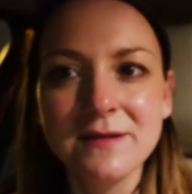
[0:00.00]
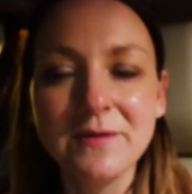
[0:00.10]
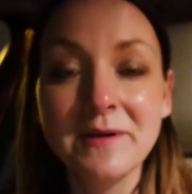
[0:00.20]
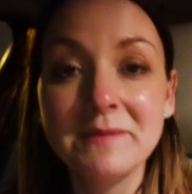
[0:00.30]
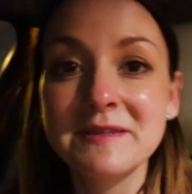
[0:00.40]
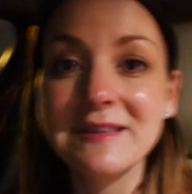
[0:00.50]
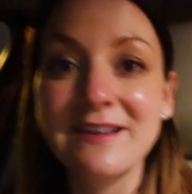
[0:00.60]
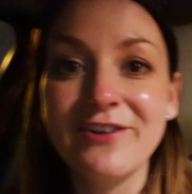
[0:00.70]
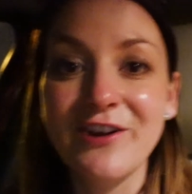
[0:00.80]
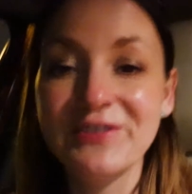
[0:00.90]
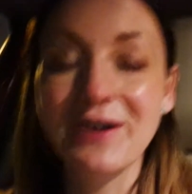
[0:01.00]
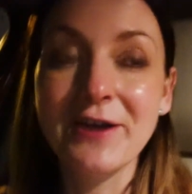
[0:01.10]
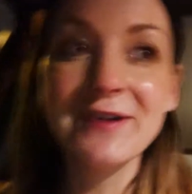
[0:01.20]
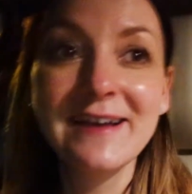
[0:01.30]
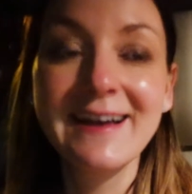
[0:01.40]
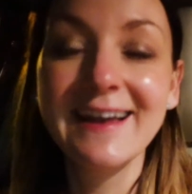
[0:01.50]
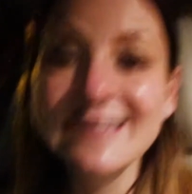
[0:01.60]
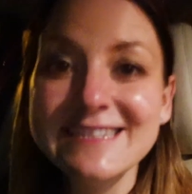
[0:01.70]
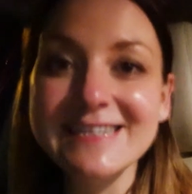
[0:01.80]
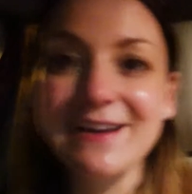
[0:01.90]
I'm in the car now. I
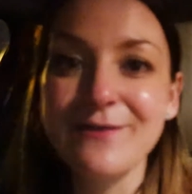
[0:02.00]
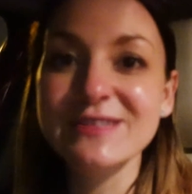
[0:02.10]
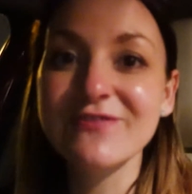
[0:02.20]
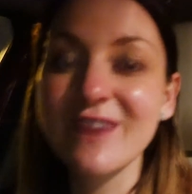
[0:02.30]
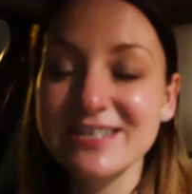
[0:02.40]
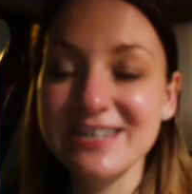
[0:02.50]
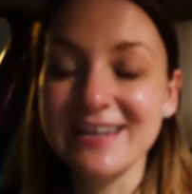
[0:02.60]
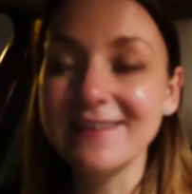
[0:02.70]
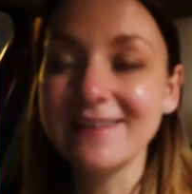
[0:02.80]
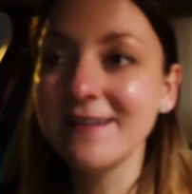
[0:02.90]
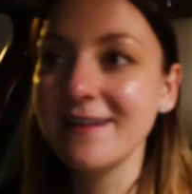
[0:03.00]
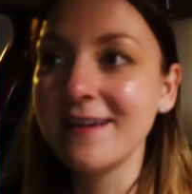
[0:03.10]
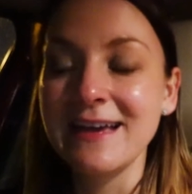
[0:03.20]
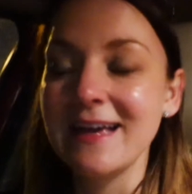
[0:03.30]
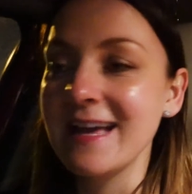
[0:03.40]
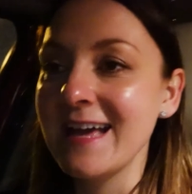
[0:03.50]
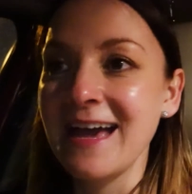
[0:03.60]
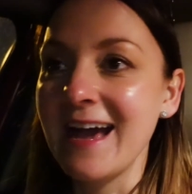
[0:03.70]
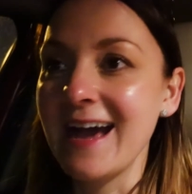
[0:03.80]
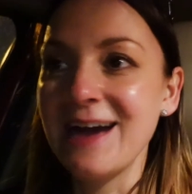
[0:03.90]
was rushing.
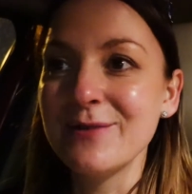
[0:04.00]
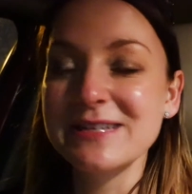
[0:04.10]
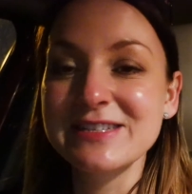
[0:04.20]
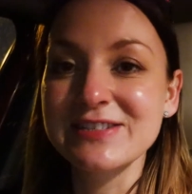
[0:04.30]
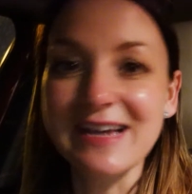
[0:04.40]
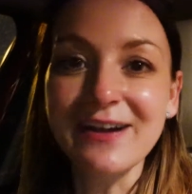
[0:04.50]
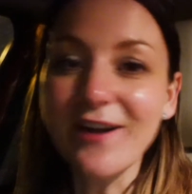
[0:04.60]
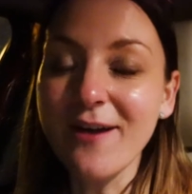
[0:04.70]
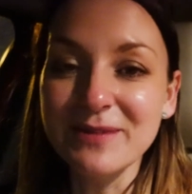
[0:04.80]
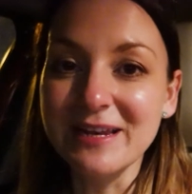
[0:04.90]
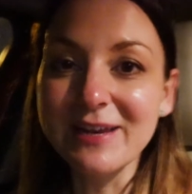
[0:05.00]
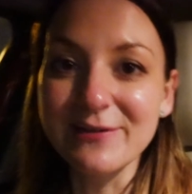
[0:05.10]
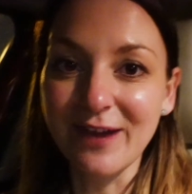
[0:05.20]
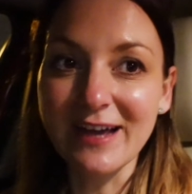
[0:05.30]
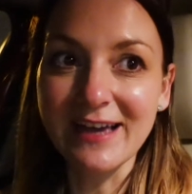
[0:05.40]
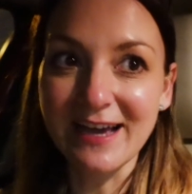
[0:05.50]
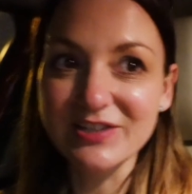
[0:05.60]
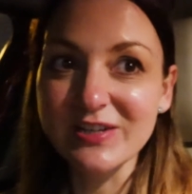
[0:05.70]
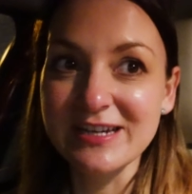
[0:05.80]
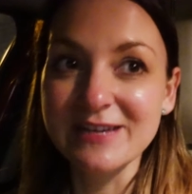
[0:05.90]
I can't believe I
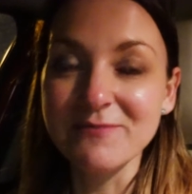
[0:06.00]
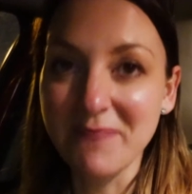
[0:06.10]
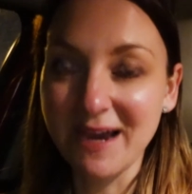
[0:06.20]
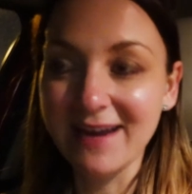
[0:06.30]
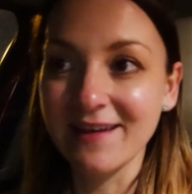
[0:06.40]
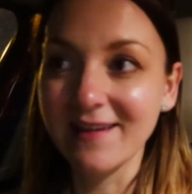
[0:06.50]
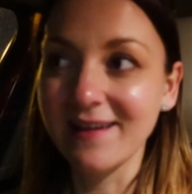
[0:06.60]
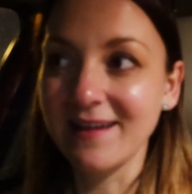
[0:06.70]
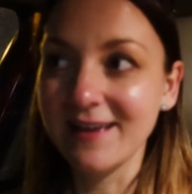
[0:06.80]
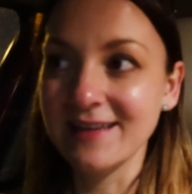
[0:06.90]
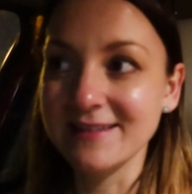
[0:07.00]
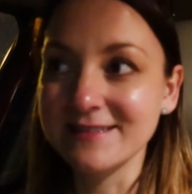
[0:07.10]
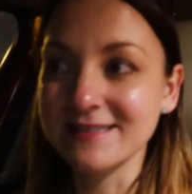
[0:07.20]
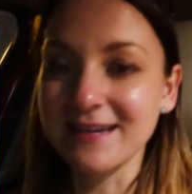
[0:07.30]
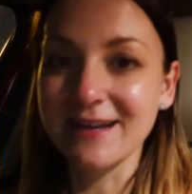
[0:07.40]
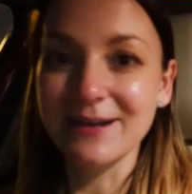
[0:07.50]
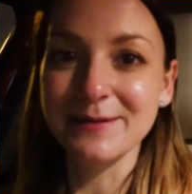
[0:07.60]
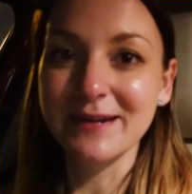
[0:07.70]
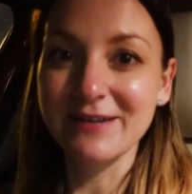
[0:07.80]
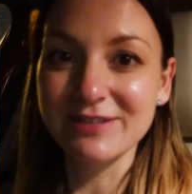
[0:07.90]
actually made it, and
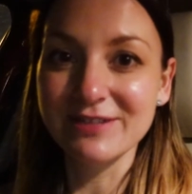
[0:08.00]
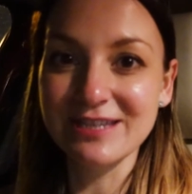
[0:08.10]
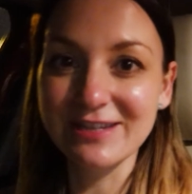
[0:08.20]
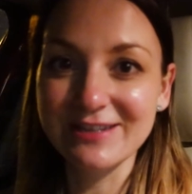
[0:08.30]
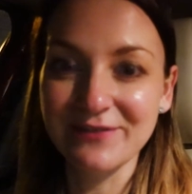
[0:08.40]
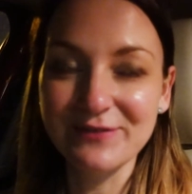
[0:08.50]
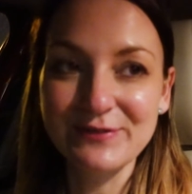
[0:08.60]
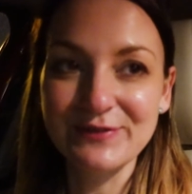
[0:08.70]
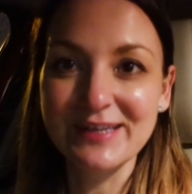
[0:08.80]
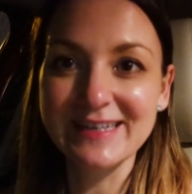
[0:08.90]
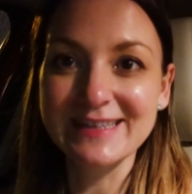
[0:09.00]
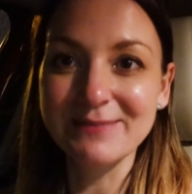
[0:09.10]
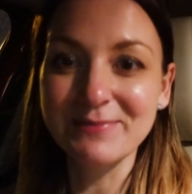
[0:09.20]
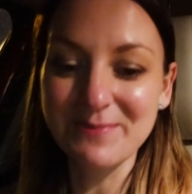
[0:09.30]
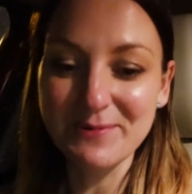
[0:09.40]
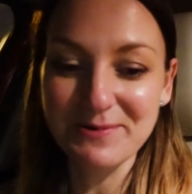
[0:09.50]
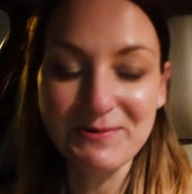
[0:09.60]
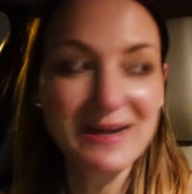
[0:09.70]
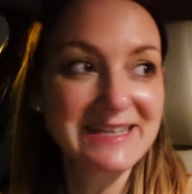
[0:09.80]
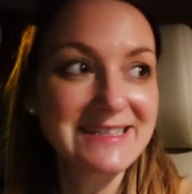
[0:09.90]
I returned everything. The people were
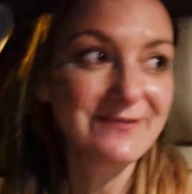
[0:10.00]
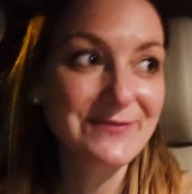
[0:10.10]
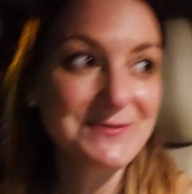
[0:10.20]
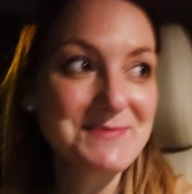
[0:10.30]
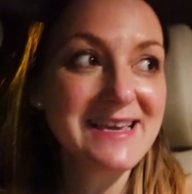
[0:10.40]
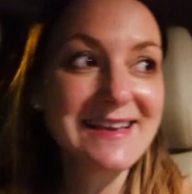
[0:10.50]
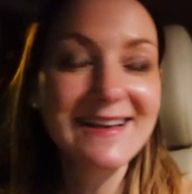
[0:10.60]
waiting for me.